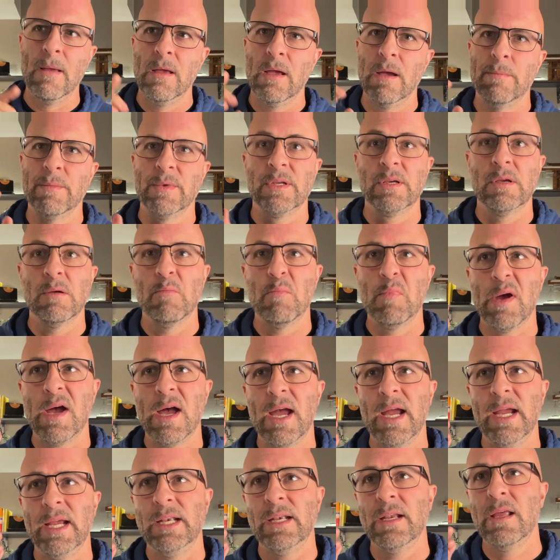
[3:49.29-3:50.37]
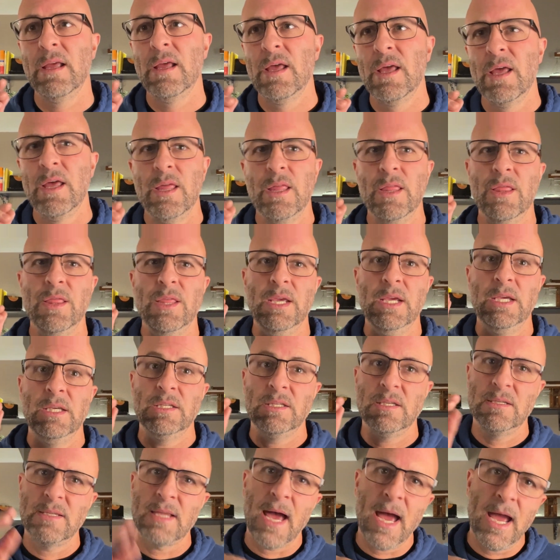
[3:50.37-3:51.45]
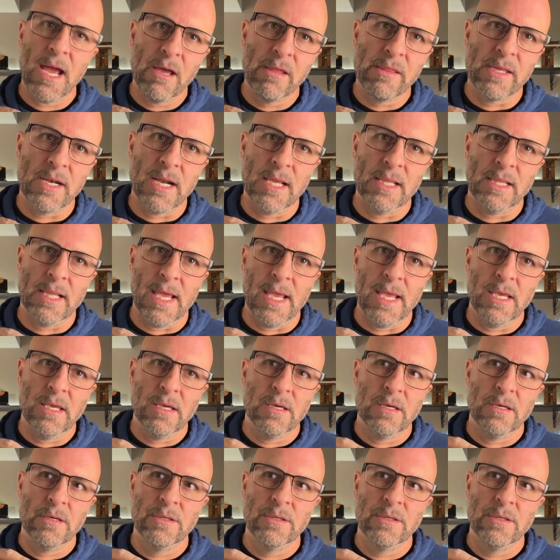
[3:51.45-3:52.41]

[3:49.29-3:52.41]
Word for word: I'm going to combine the style that I like,